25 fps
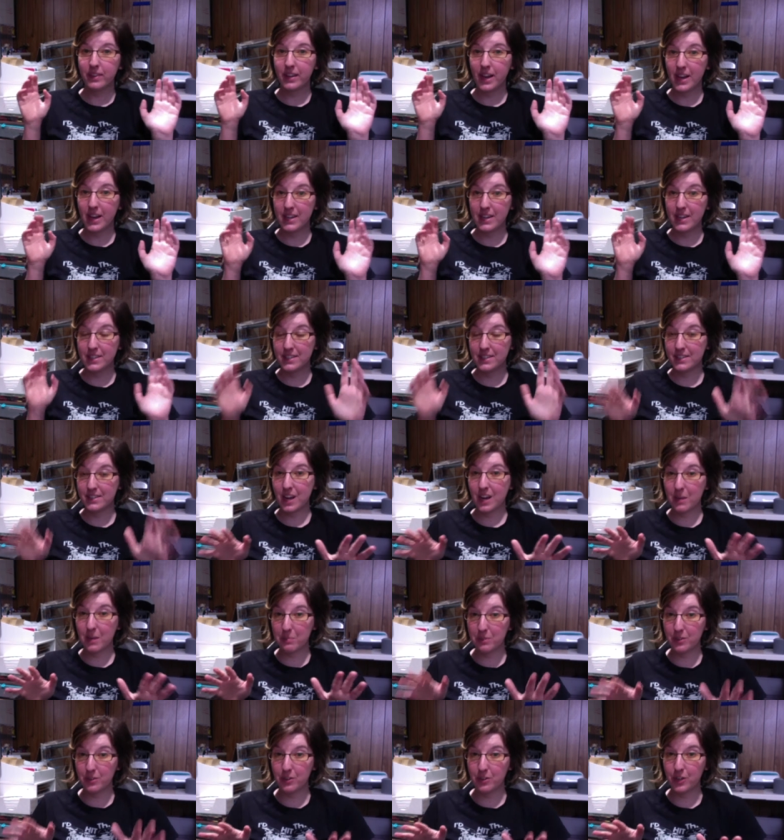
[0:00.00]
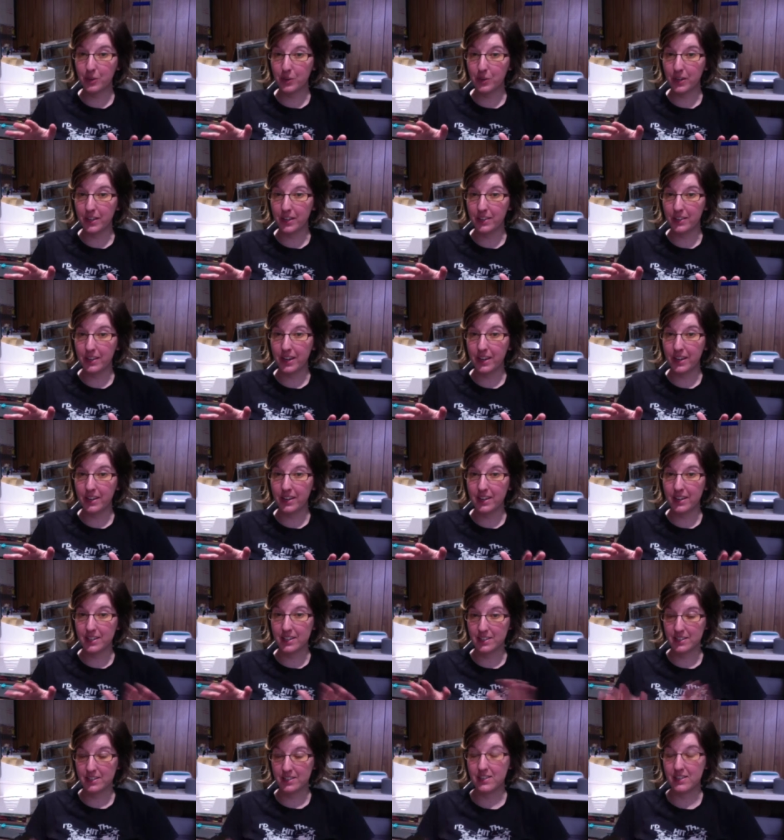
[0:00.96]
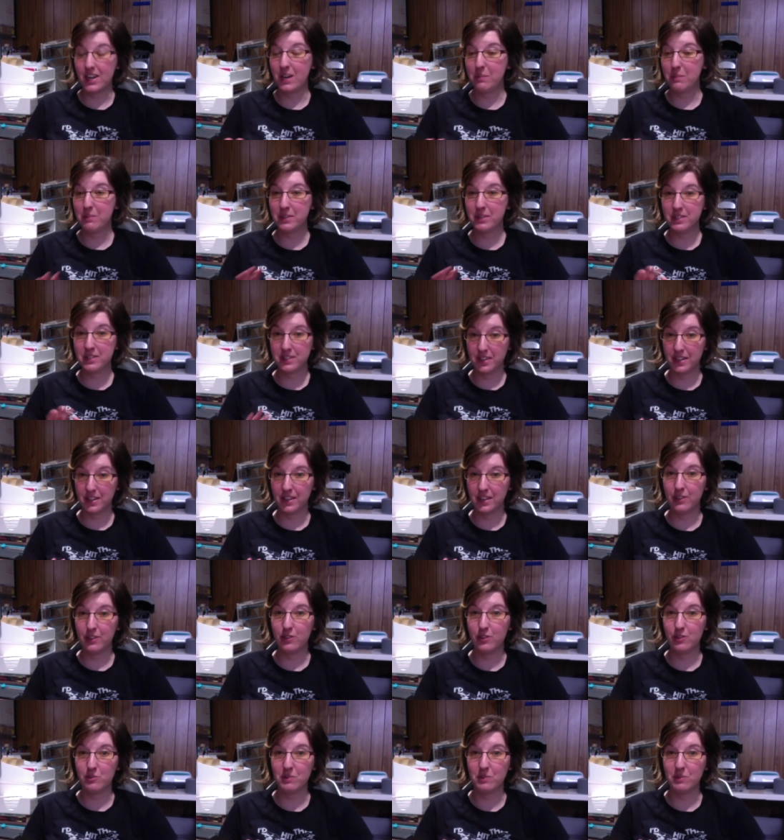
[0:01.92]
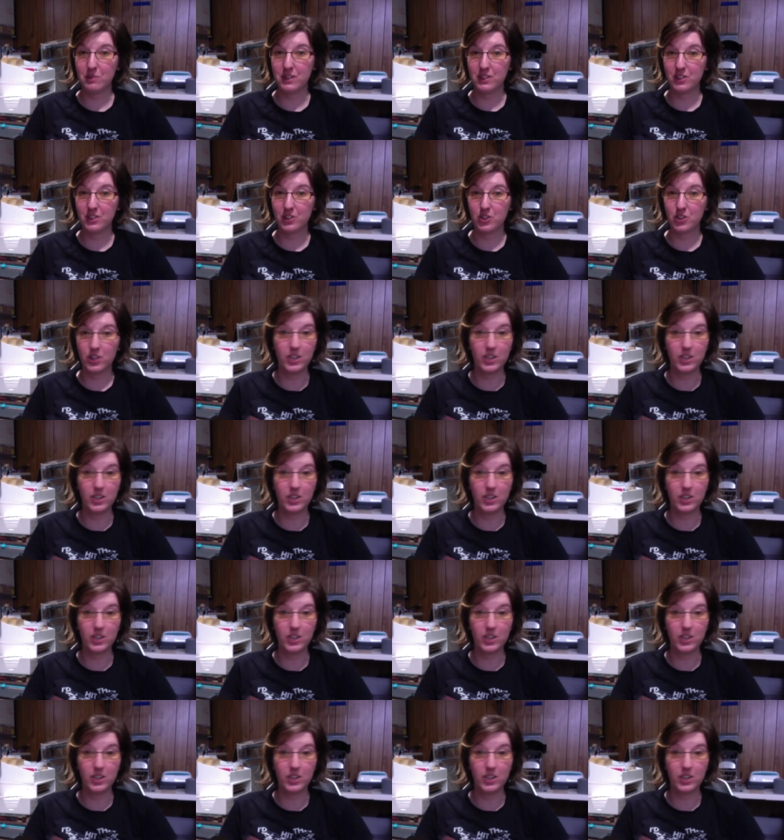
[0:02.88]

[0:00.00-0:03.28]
I stopped doing that. I stopped sending those messages.